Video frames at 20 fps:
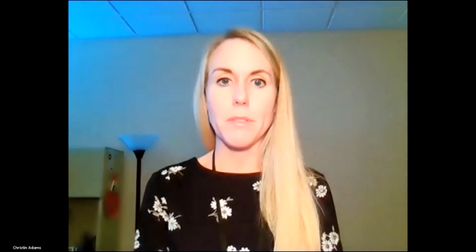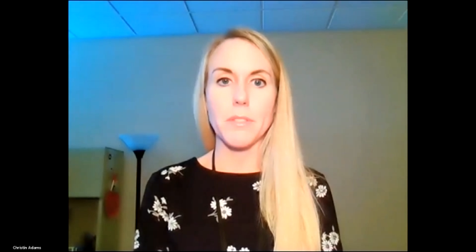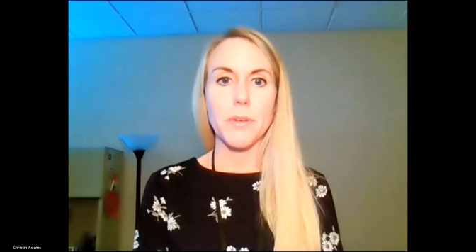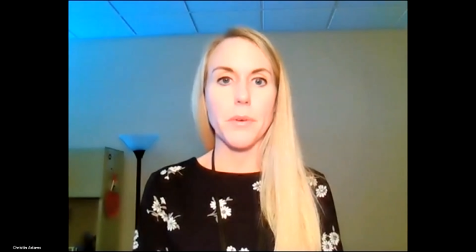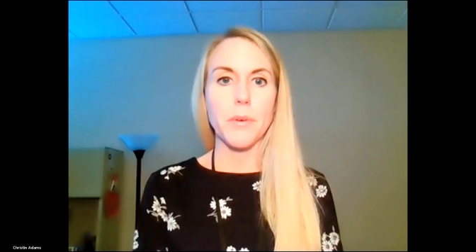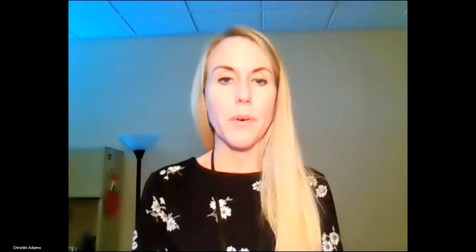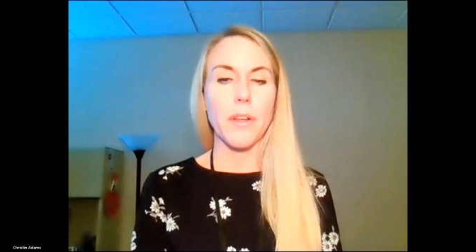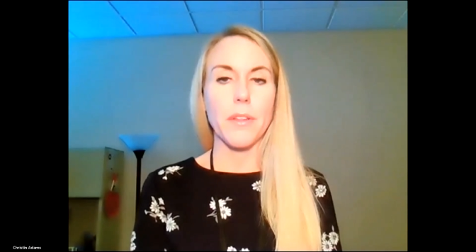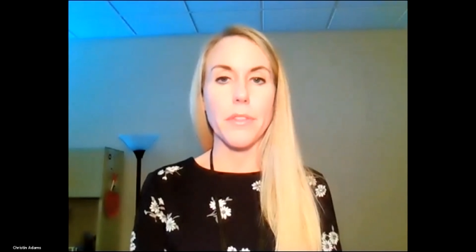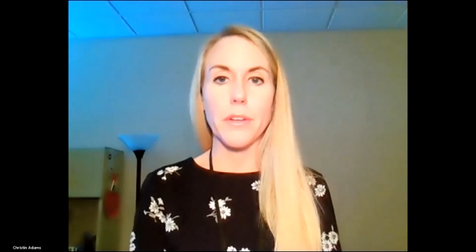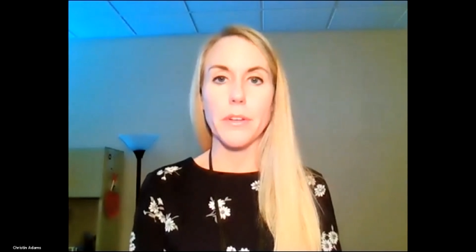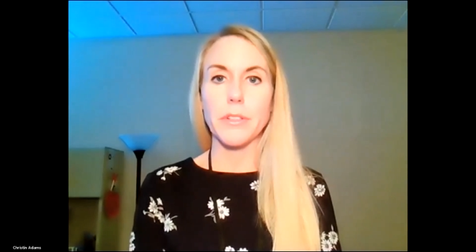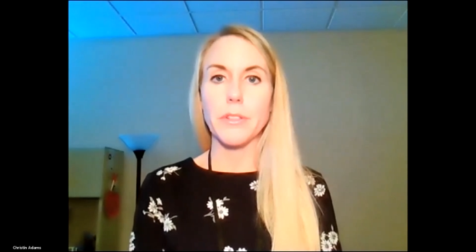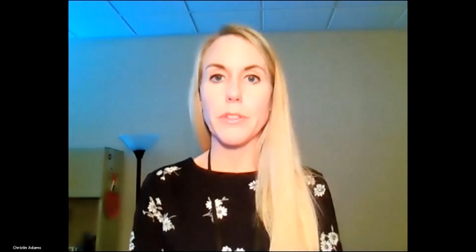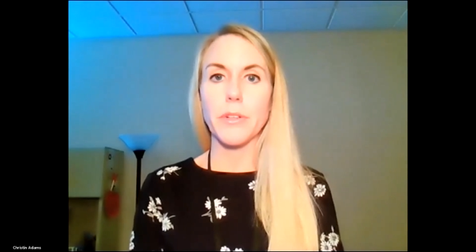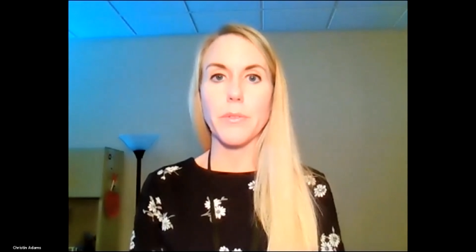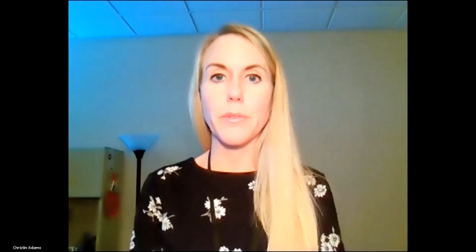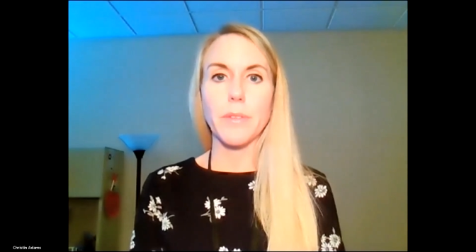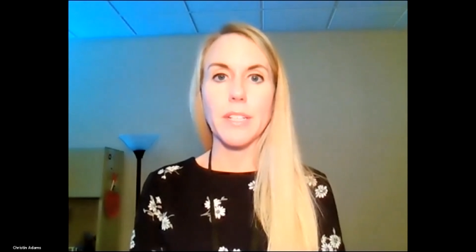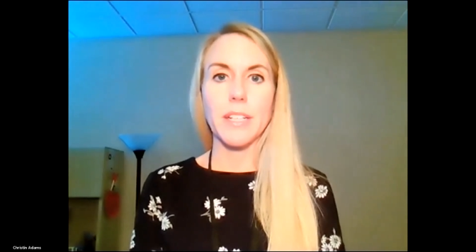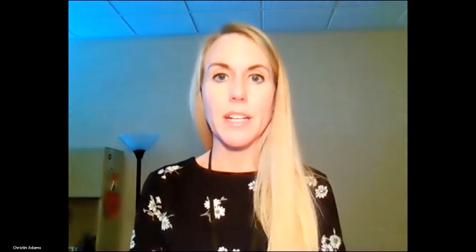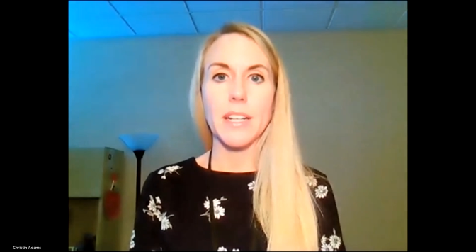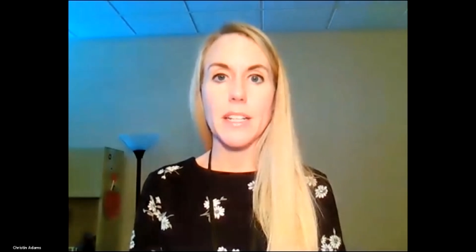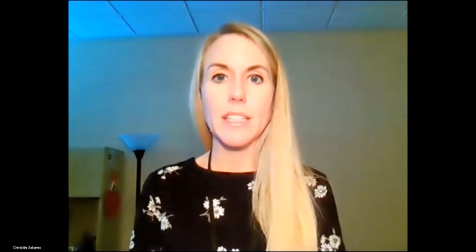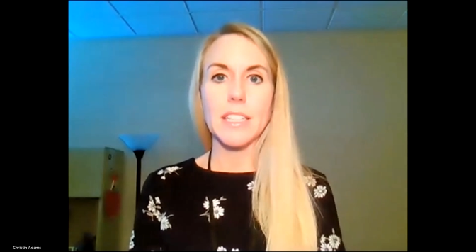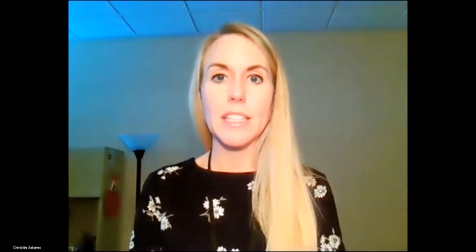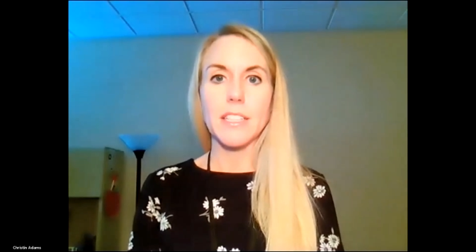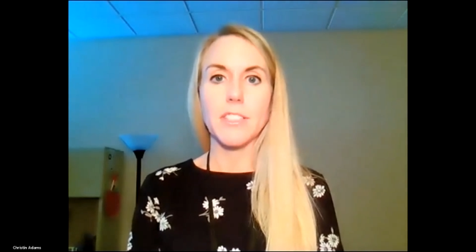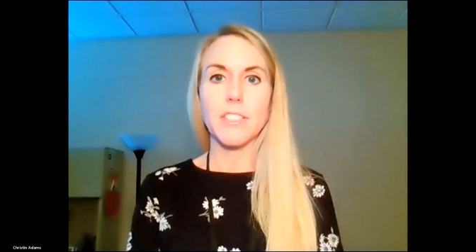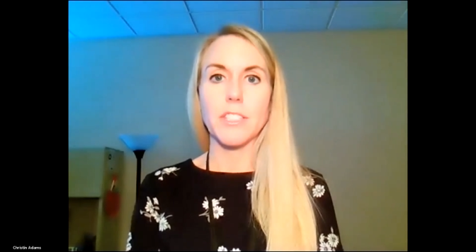So although you don't
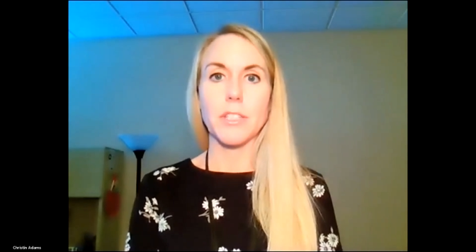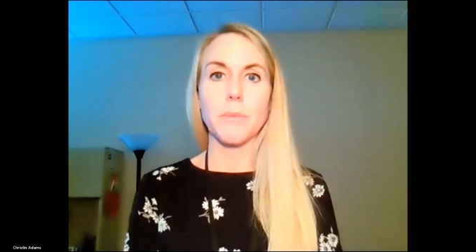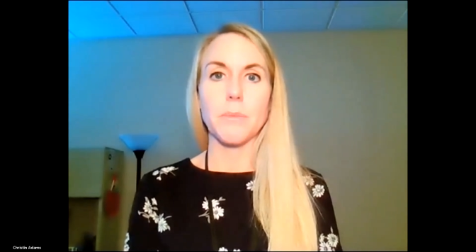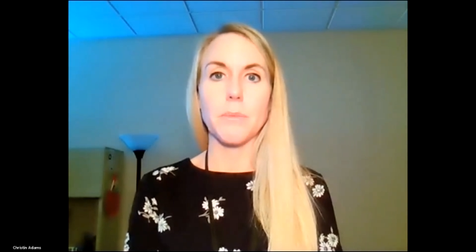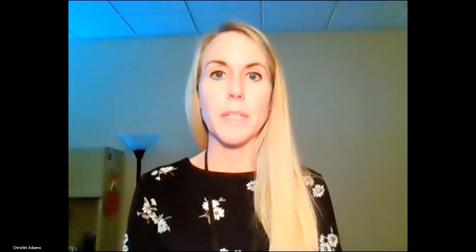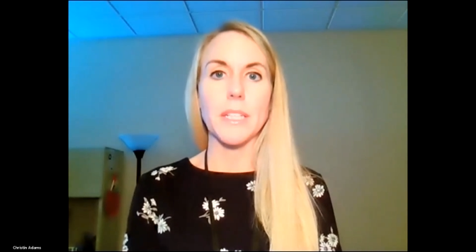need to,